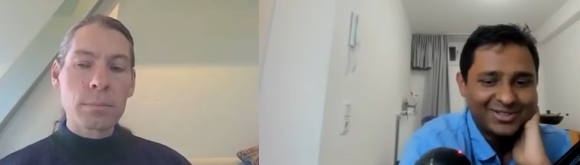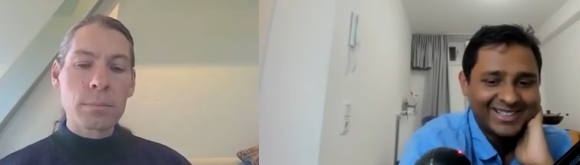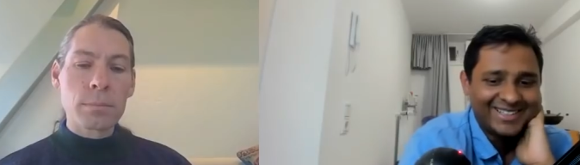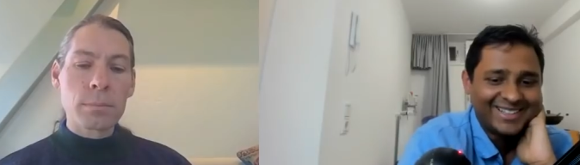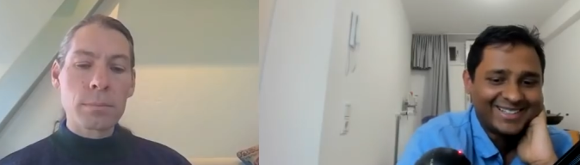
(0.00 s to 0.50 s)

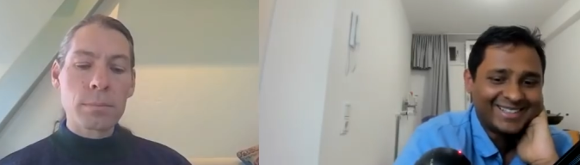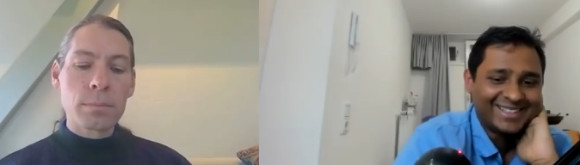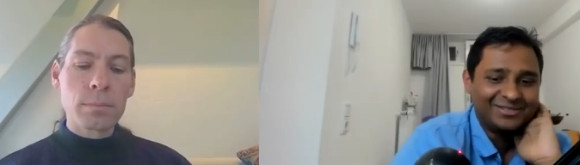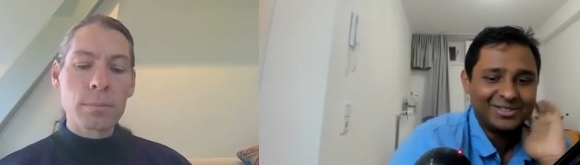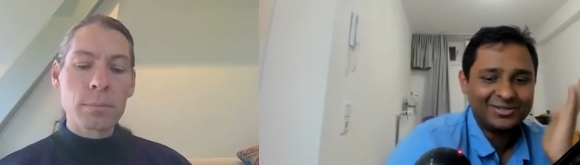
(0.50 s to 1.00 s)

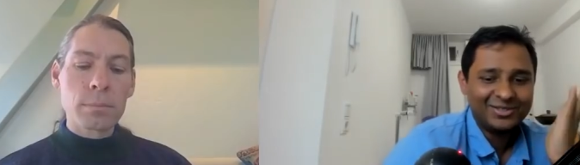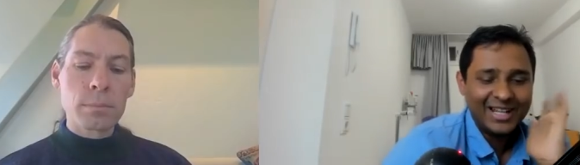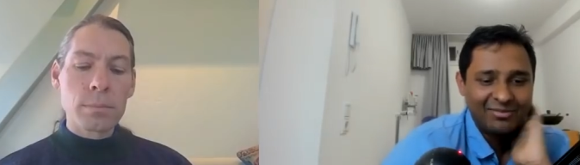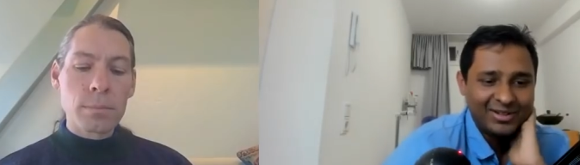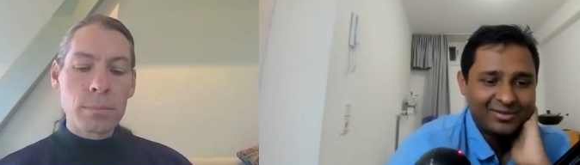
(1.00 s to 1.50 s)
Speaker 1: conjunction which will
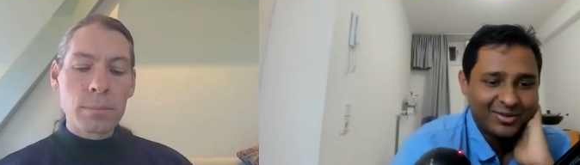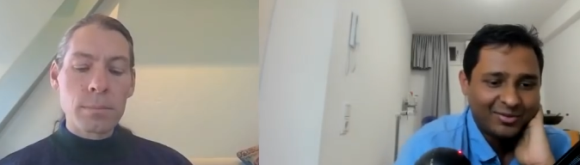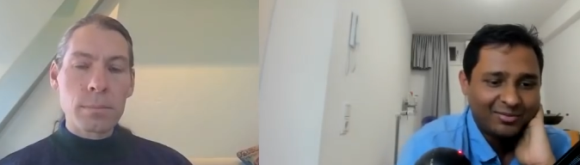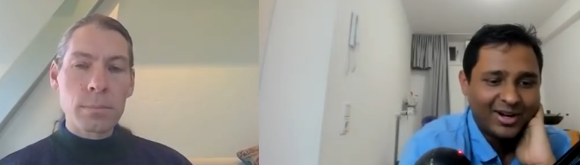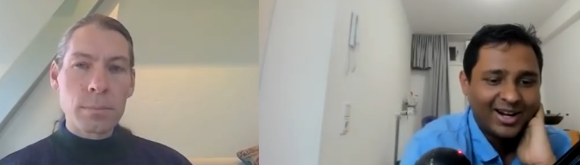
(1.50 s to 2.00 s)
happen
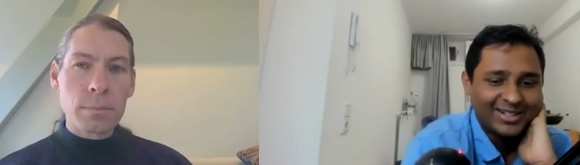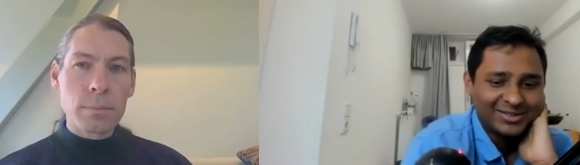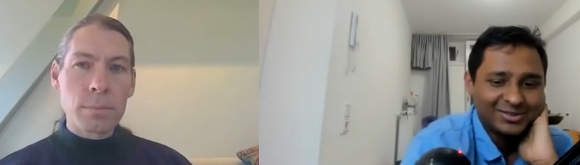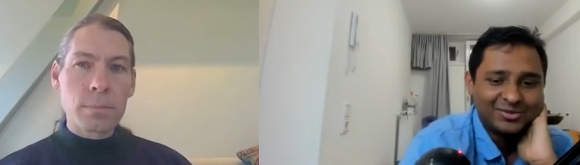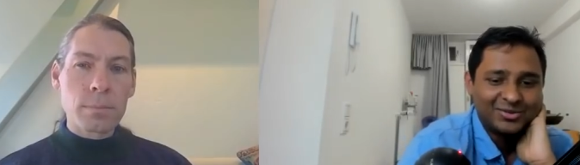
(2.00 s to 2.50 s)
from march
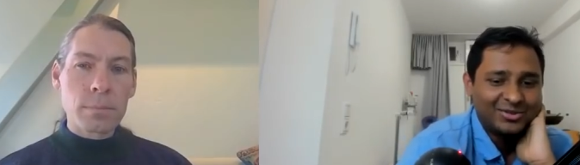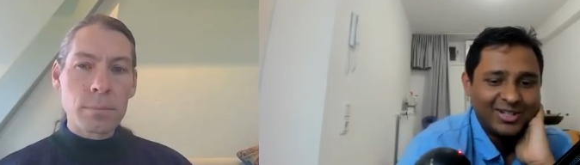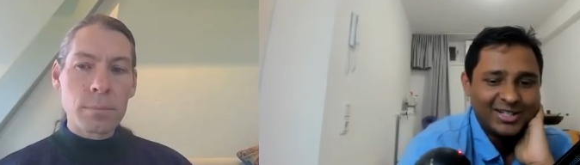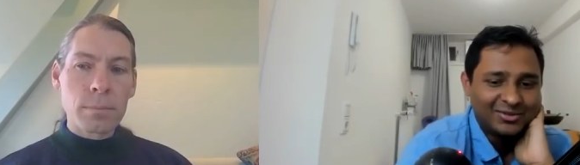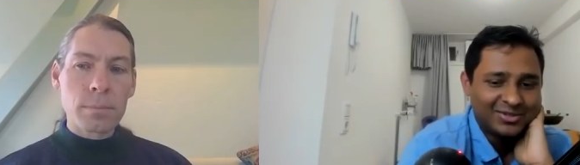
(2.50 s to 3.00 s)
so would you
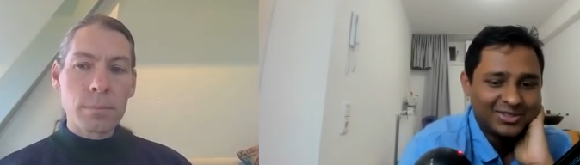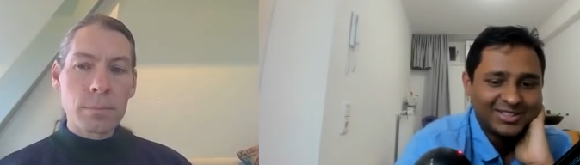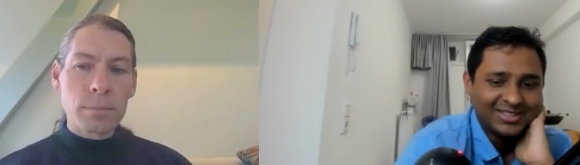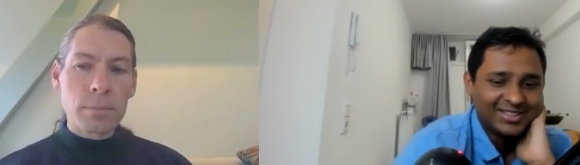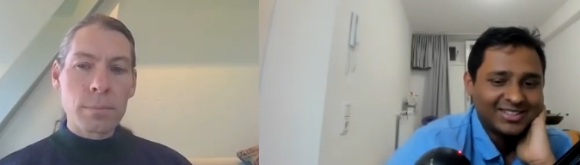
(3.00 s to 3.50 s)
like to
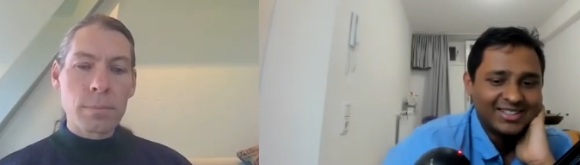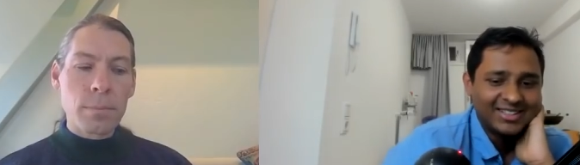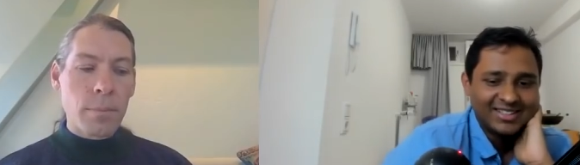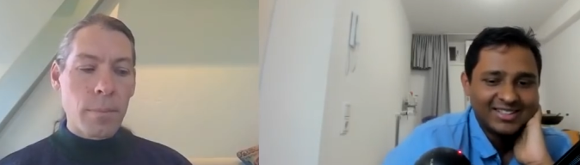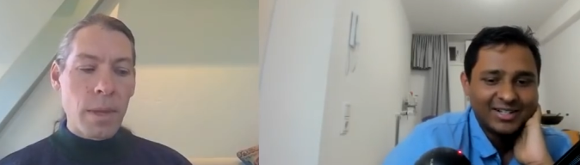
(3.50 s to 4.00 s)
just
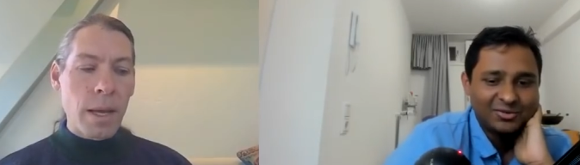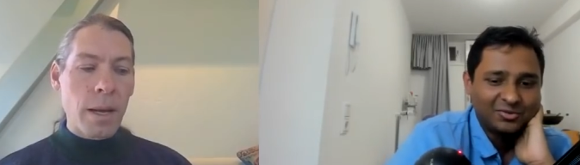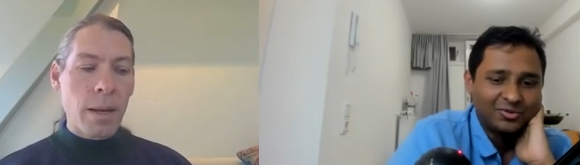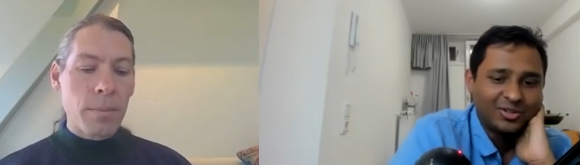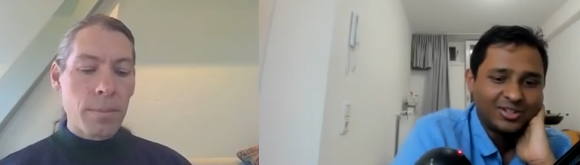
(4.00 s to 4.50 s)
share
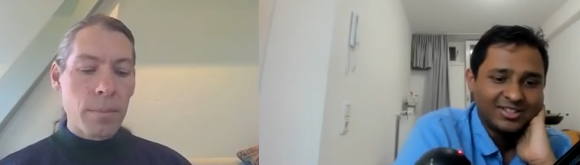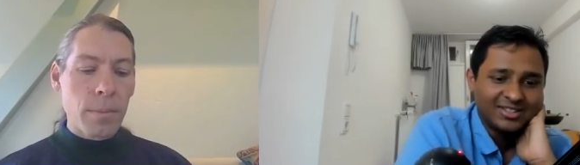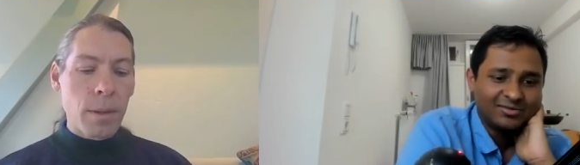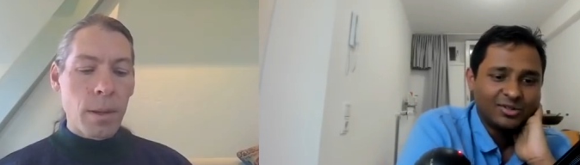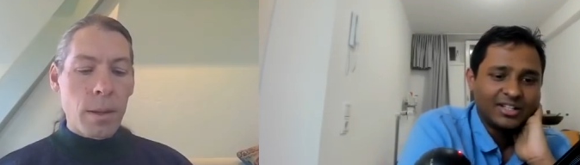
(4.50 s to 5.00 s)
yeah
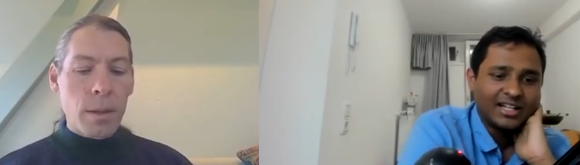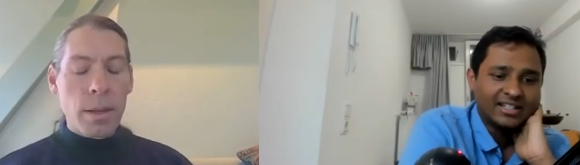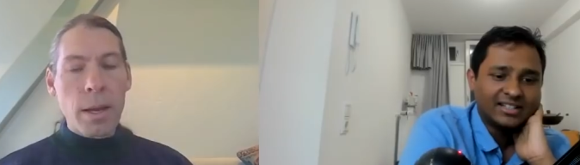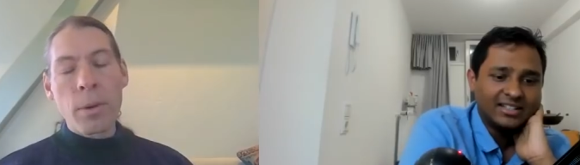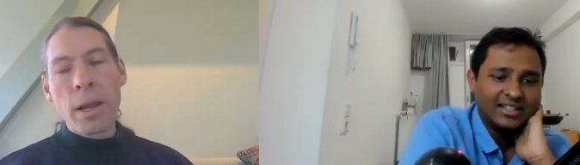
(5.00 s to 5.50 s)
for that
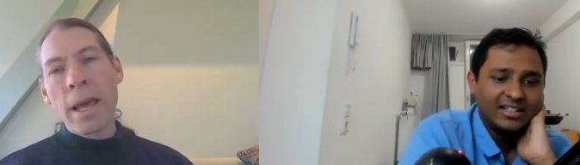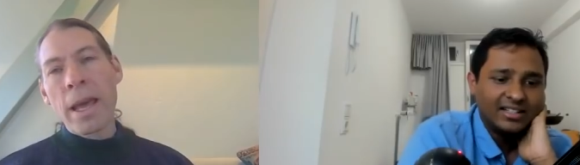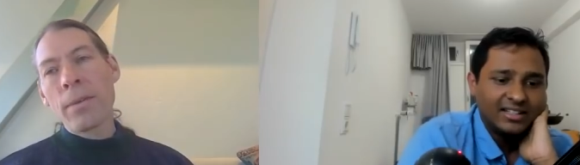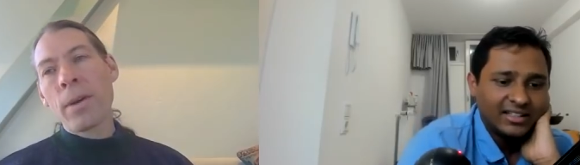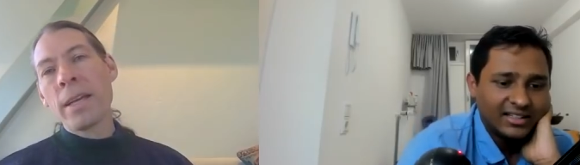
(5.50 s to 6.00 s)
Speaker 2: yeah well i
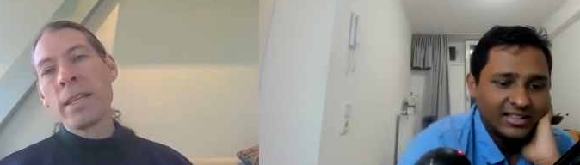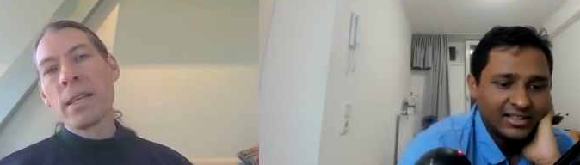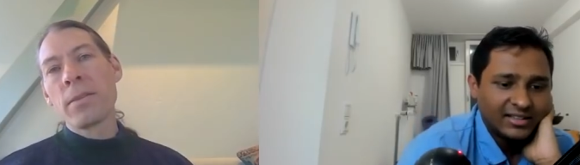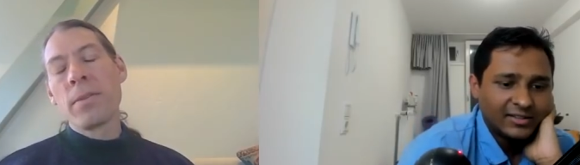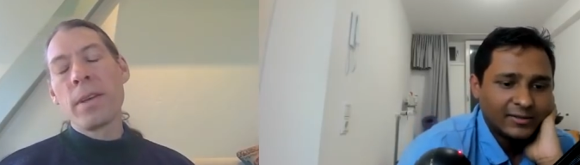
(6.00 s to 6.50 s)
have i
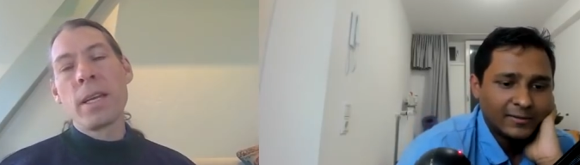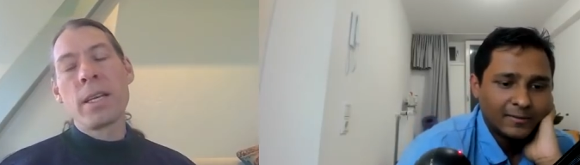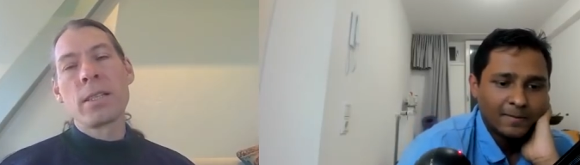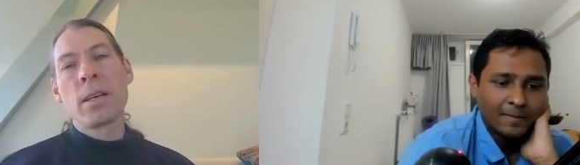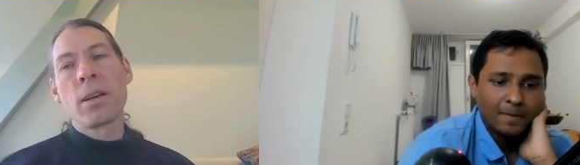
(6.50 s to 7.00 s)
just
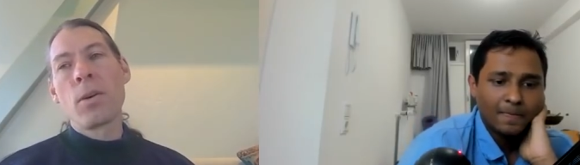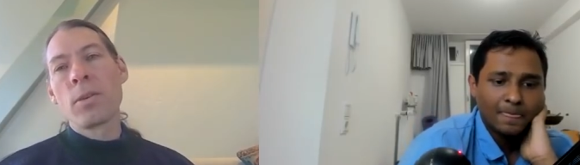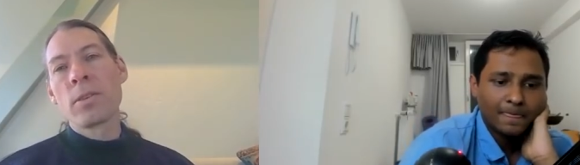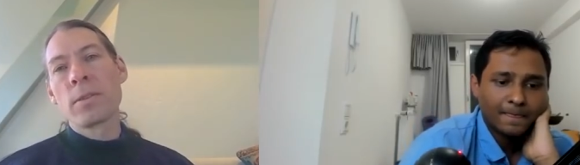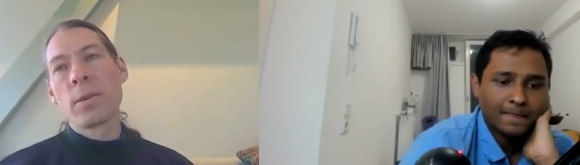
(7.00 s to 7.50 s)
finished a
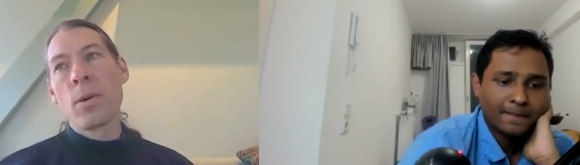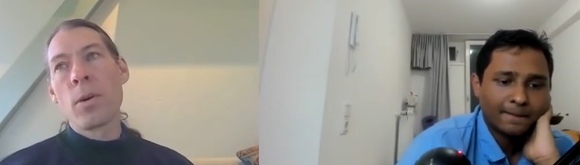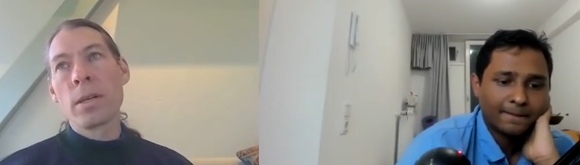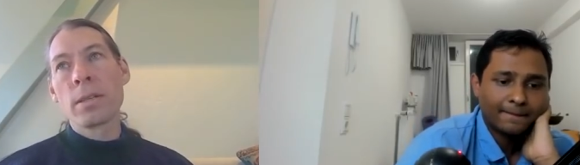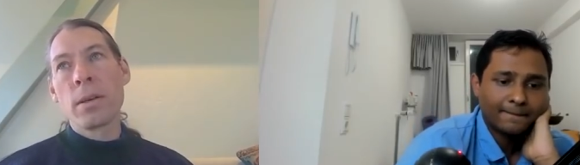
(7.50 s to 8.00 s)

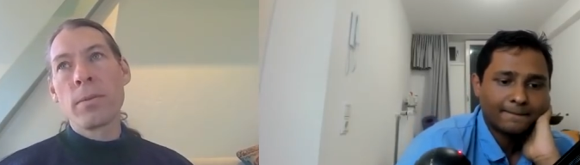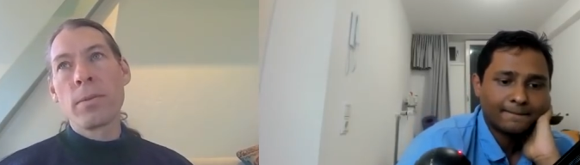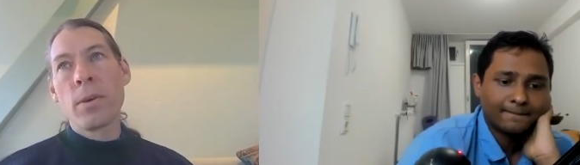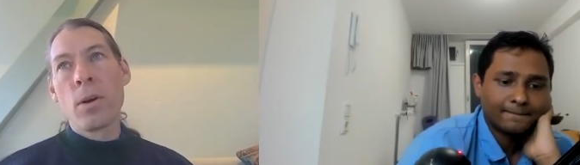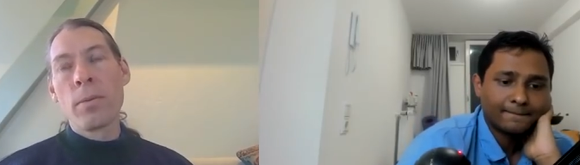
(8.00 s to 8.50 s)
course
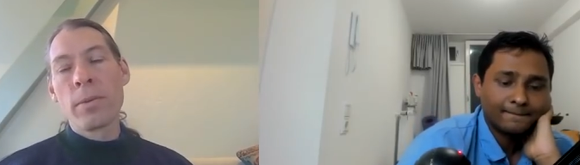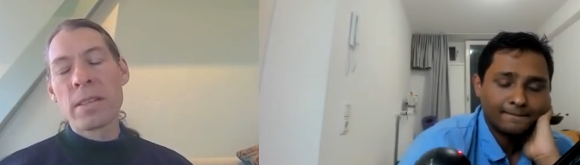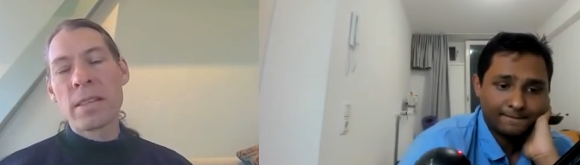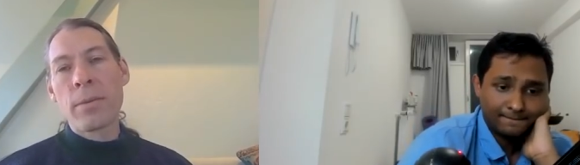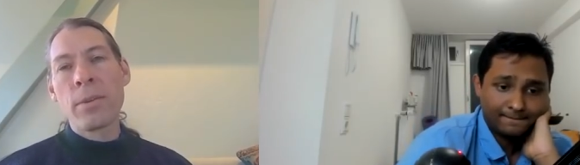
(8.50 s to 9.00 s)
of over
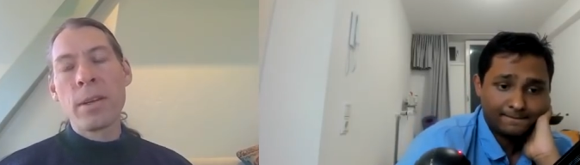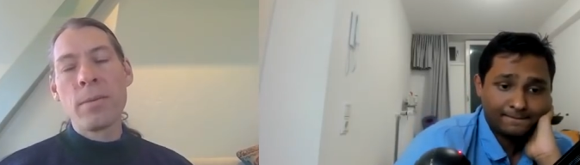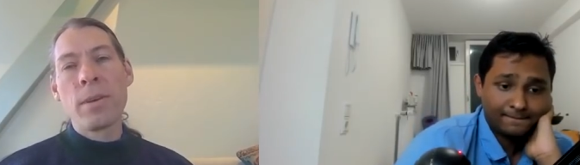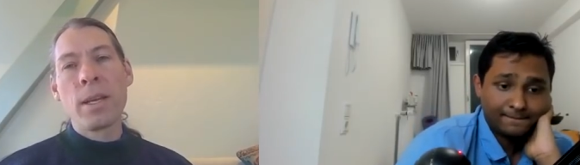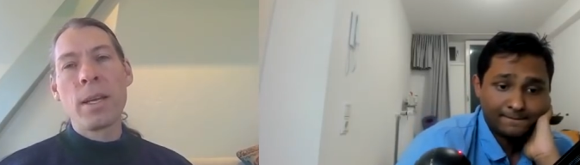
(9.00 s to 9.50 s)
70
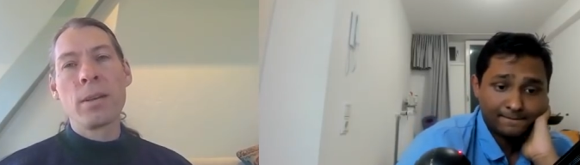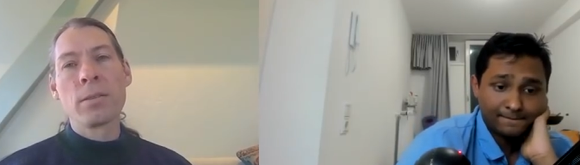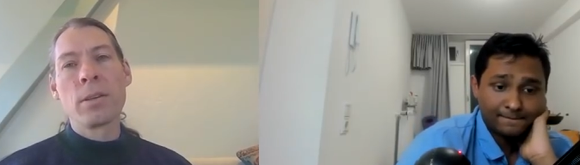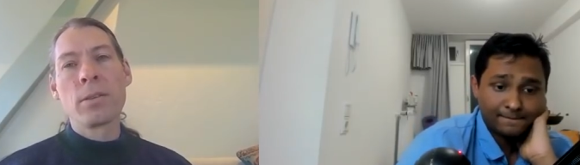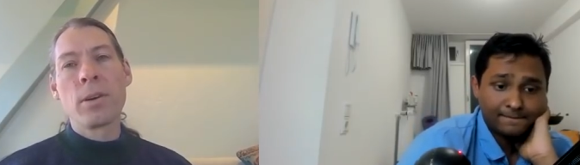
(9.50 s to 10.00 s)
videos on